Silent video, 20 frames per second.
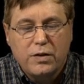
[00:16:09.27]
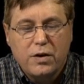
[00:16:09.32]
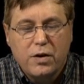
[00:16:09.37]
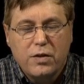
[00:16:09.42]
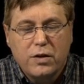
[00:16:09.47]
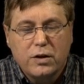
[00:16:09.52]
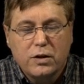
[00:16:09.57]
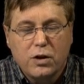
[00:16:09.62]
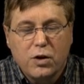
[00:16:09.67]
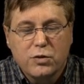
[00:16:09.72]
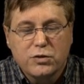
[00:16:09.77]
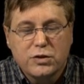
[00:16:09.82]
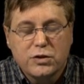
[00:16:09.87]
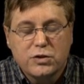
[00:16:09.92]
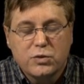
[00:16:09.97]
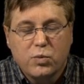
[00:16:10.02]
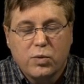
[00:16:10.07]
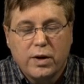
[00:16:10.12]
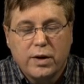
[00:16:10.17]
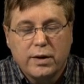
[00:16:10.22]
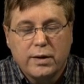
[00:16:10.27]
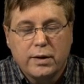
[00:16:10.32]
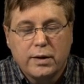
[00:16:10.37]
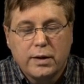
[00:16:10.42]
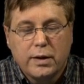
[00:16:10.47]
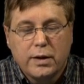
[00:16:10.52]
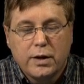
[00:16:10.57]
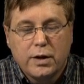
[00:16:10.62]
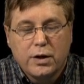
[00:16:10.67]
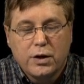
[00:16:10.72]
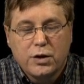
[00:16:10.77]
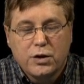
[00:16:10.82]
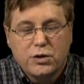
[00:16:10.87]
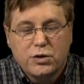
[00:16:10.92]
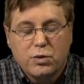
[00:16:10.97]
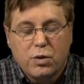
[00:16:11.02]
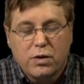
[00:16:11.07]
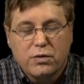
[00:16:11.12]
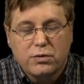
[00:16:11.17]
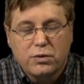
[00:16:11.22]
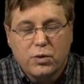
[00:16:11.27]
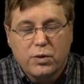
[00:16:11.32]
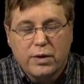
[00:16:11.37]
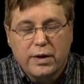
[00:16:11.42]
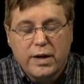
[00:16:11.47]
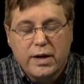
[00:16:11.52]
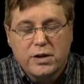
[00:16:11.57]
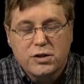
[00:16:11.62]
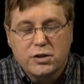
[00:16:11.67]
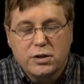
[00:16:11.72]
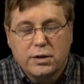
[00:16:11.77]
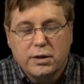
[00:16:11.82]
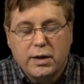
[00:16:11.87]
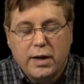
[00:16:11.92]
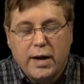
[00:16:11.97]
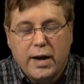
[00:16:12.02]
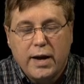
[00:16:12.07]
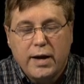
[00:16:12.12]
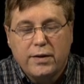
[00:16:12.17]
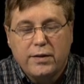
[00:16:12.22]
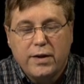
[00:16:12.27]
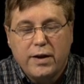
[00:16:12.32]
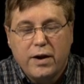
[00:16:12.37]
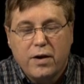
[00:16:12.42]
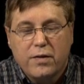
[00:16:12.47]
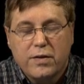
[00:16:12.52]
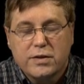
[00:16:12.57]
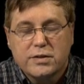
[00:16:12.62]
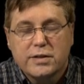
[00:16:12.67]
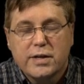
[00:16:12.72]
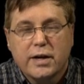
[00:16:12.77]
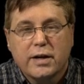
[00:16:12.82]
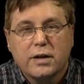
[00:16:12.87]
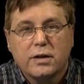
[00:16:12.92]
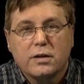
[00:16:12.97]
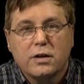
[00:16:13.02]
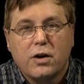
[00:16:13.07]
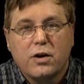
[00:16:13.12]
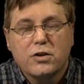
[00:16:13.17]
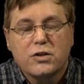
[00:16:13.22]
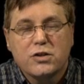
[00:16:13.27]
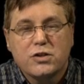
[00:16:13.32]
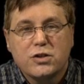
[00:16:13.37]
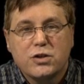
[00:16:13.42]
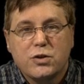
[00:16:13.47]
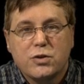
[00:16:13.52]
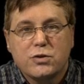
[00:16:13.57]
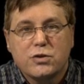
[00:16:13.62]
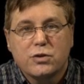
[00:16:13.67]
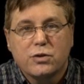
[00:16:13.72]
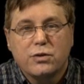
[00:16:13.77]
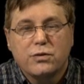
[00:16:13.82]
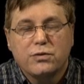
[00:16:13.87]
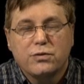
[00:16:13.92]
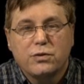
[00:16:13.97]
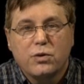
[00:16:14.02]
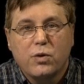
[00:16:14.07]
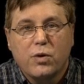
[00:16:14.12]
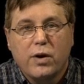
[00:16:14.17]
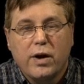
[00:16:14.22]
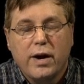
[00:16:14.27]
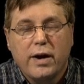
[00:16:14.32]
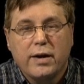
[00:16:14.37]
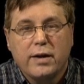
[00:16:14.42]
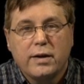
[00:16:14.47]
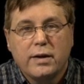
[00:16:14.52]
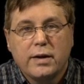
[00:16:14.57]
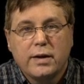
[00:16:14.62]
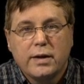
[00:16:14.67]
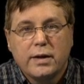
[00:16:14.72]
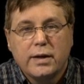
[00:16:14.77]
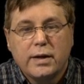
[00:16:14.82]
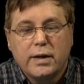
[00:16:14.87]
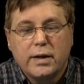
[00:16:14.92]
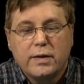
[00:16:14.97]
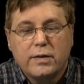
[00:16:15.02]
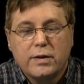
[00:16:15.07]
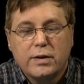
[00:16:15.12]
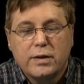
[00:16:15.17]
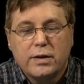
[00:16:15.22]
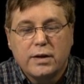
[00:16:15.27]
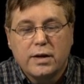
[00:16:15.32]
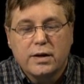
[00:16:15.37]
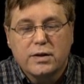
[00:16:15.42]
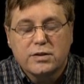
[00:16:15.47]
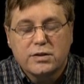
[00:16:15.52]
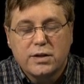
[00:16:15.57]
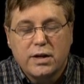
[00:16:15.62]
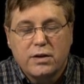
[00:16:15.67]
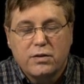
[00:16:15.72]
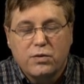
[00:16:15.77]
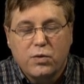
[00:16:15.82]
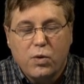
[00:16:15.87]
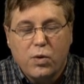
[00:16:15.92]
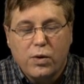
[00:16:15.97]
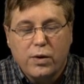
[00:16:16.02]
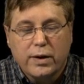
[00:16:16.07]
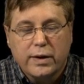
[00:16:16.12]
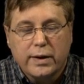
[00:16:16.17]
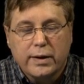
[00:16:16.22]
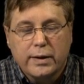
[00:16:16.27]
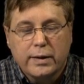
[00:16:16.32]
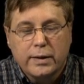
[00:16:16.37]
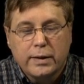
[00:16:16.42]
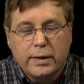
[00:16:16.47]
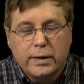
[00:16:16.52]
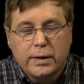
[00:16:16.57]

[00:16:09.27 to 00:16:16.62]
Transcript: They're the closest one to our fluoridation, and they are the second largest user of fluoride in the state of Oregon.